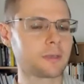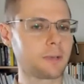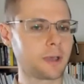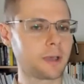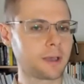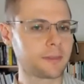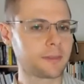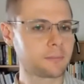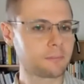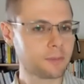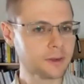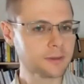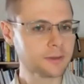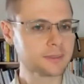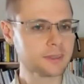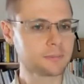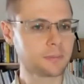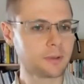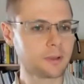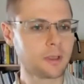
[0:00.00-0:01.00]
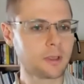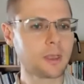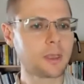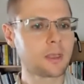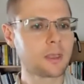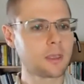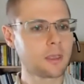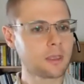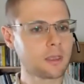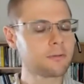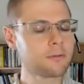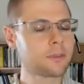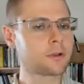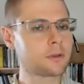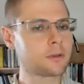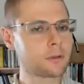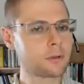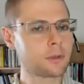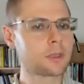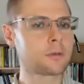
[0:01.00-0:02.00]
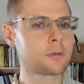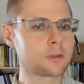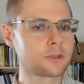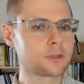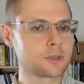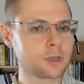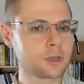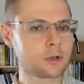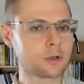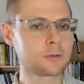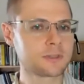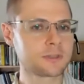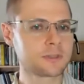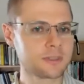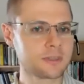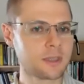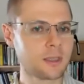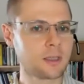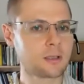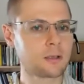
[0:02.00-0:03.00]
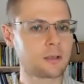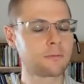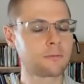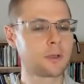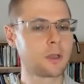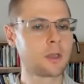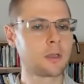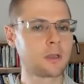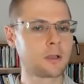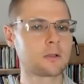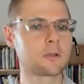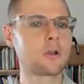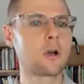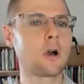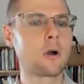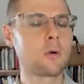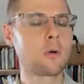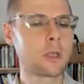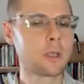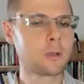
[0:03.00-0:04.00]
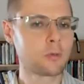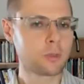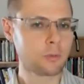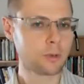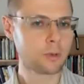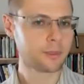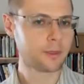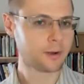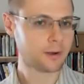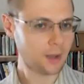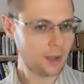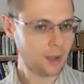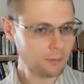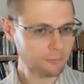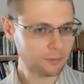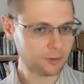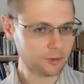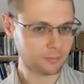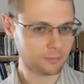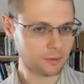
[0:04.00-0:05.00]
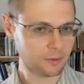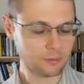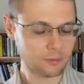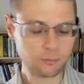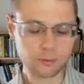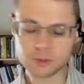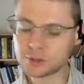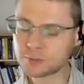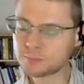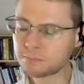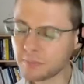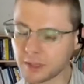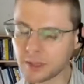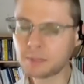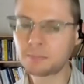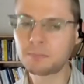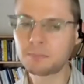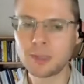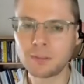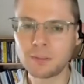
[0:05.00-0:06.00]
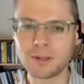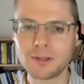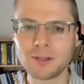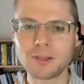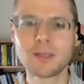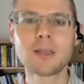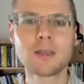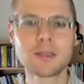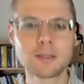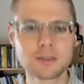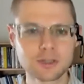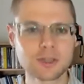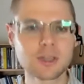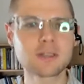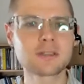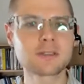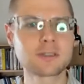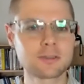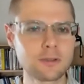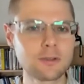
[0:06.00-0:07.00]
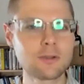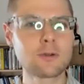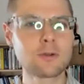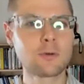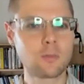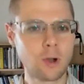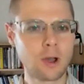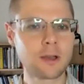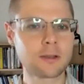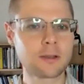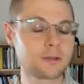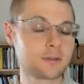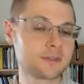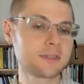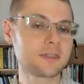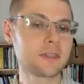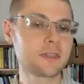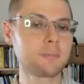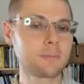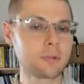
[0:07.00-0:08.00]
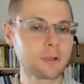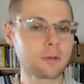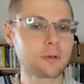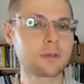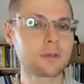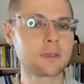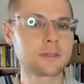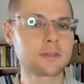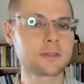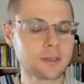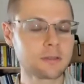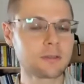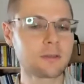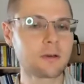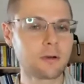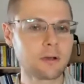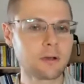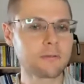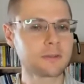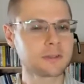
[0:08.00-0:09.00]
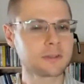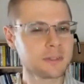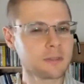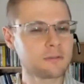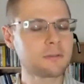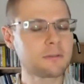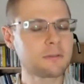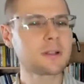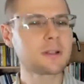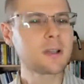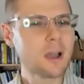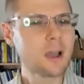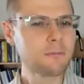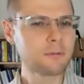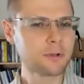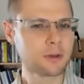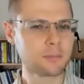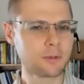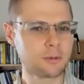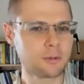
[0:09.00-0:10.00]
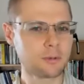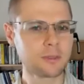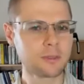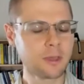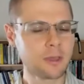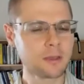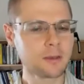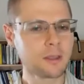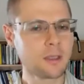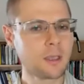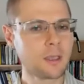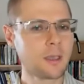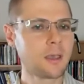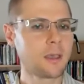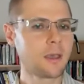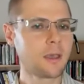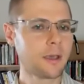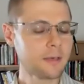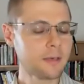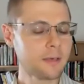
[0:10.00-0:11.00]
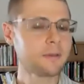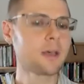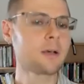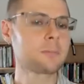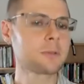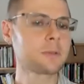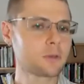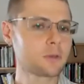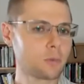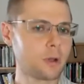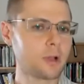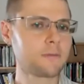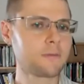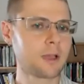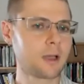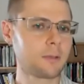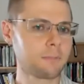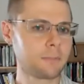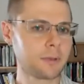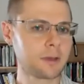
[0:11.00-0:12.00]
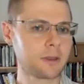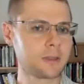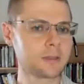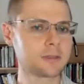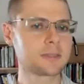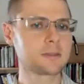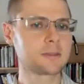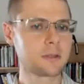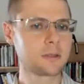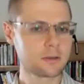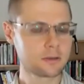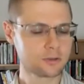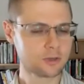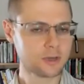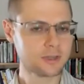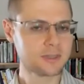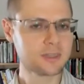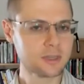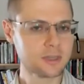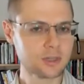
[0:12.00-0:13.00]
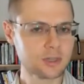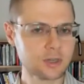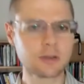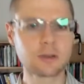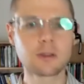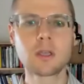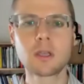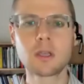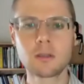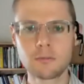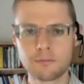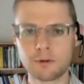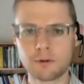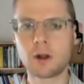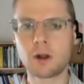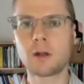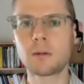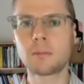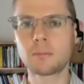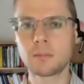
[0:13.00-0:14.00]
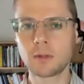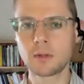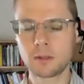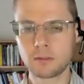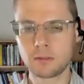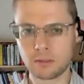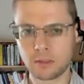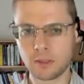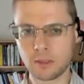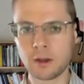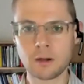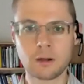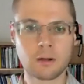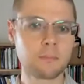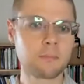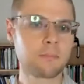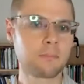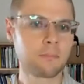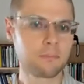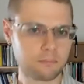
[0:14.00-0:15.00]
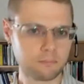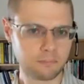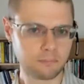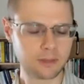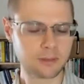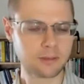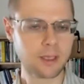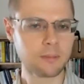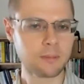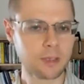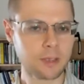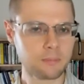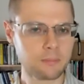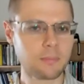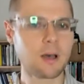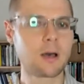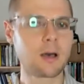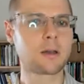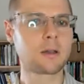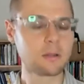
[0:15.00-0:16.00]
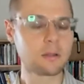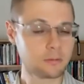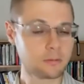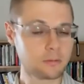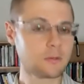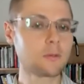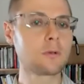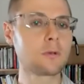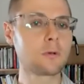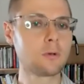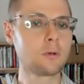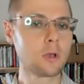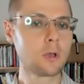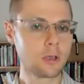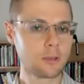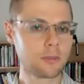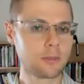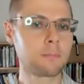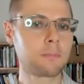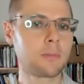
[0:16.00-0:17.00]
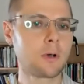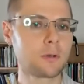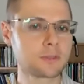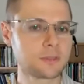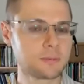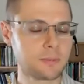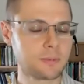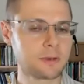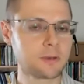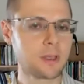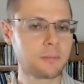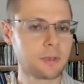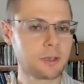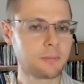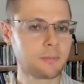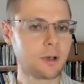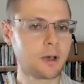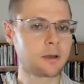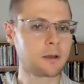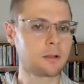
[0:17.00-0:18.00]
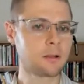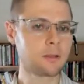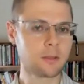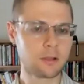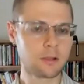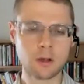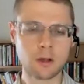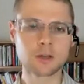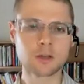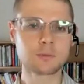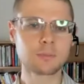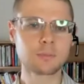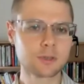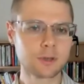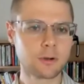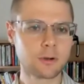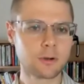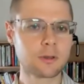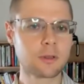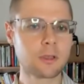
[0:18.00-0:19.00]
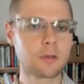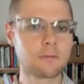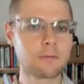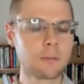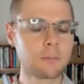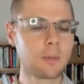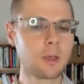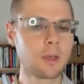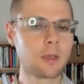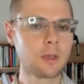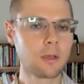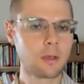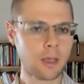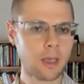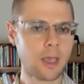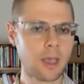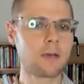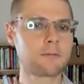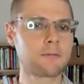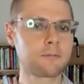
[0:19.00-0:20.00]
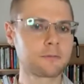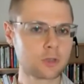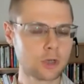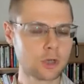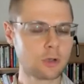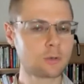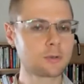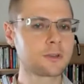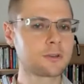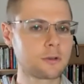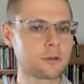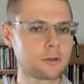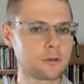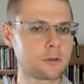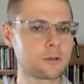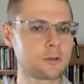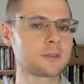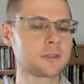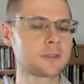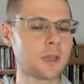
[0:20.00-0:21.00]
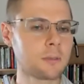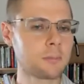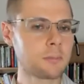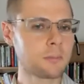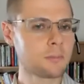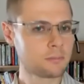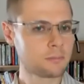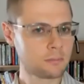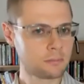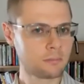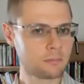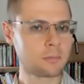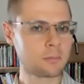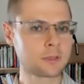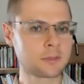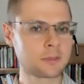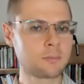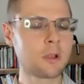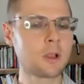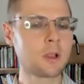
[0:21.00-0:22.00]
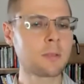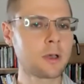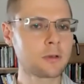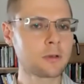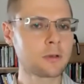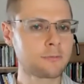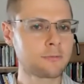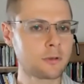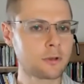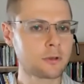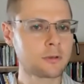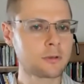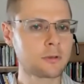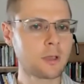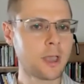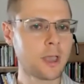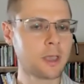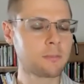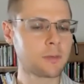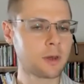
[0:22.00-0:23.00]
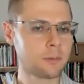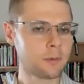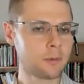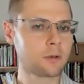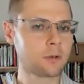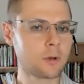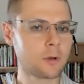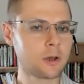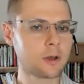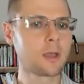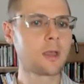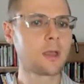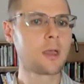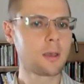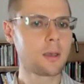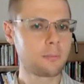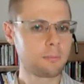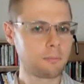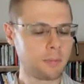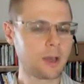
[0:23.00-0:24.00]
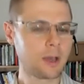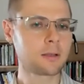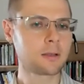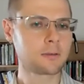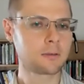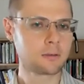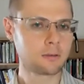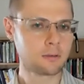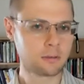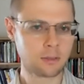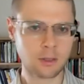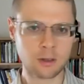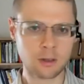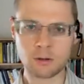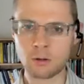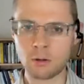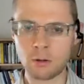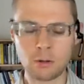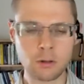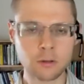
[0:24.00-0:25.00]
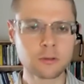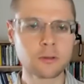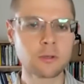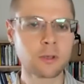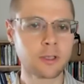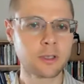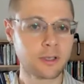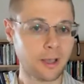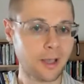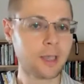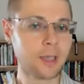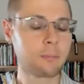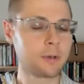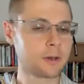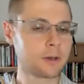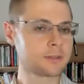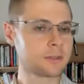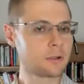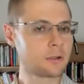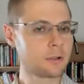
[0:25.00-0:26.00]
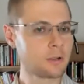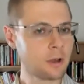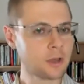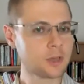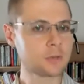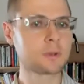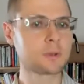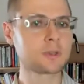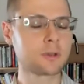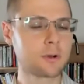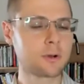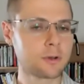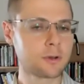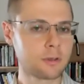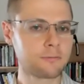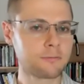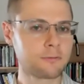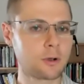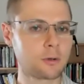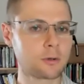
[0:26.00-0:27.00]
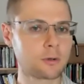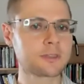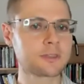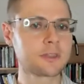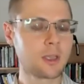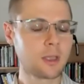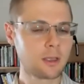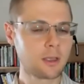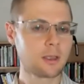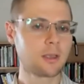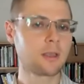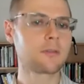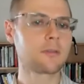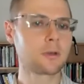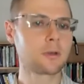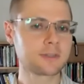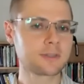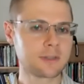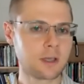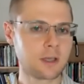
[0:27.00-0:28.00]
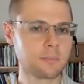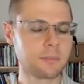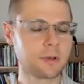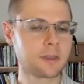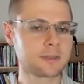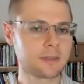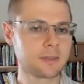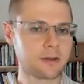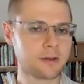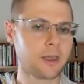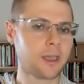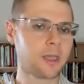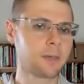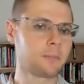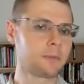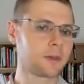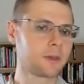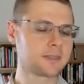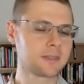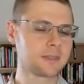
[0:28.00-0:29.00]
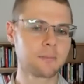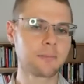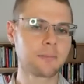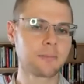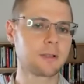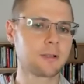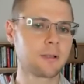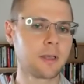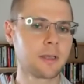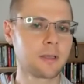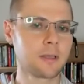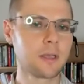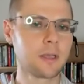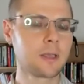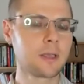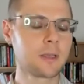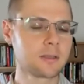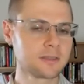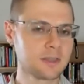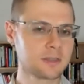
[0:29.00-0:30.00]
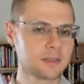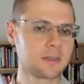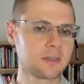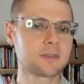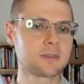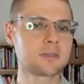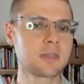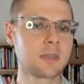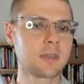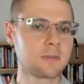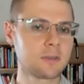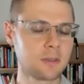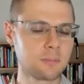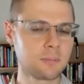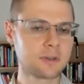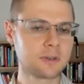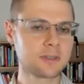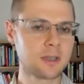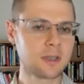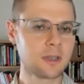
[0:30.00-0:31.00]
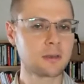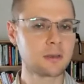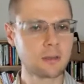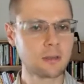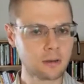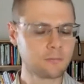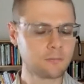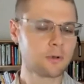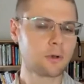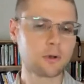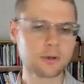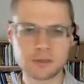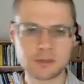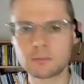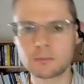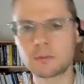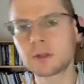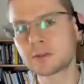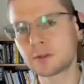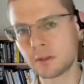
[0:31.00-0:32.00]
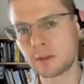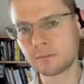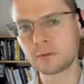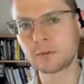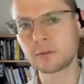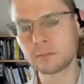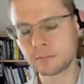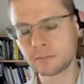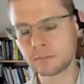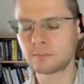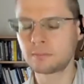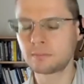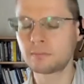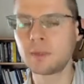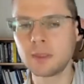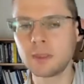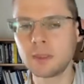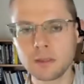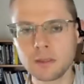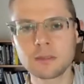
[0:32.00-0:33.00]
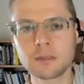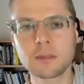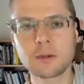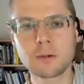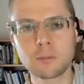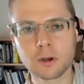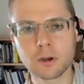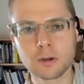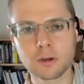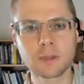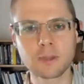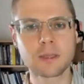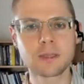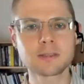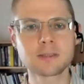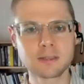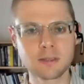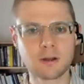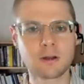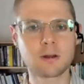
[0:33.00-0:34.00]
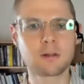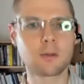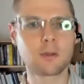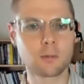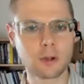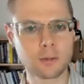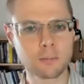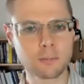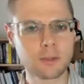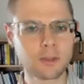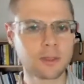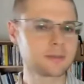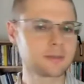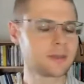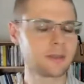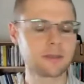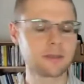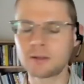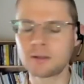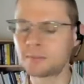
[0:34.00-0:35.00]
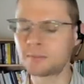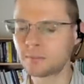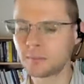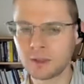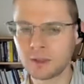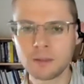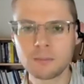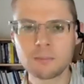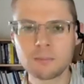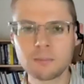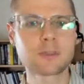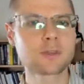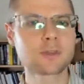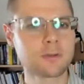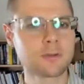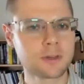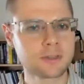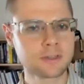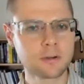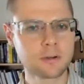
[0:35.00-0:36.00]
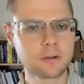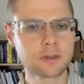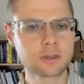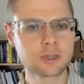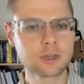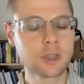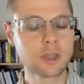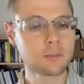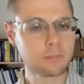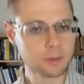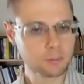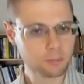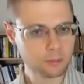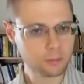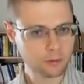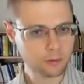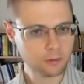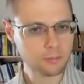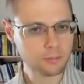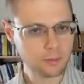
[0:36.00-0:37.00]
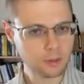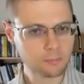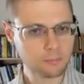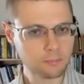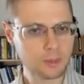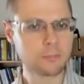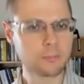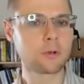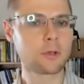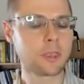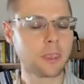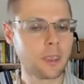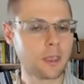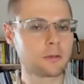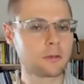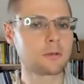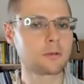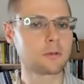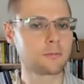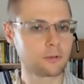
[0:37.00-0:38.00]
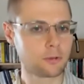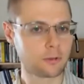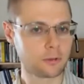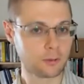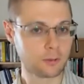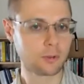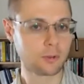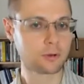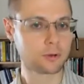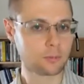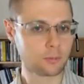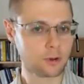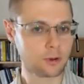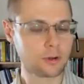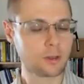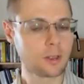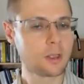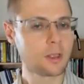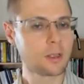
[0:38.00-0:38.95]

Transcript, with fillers: by that principle if they're doing what Joe is saying of going with what they're comfortable, which many people just do want to see employees in the office. They feel comfortable with that. And I've helped 12 companies transition from their pandemic model to the post-pandemic model. The large majority of them have chosen to do some small amount of full-time remote work, but they're all doing hybrid. So large majority of folks in those companies are hybrid, something like 60 to 70%. And of course, the ones who have to be in the workplace are in the workplace, like a major restaurant chain. But we're talking about people who can do full remote work.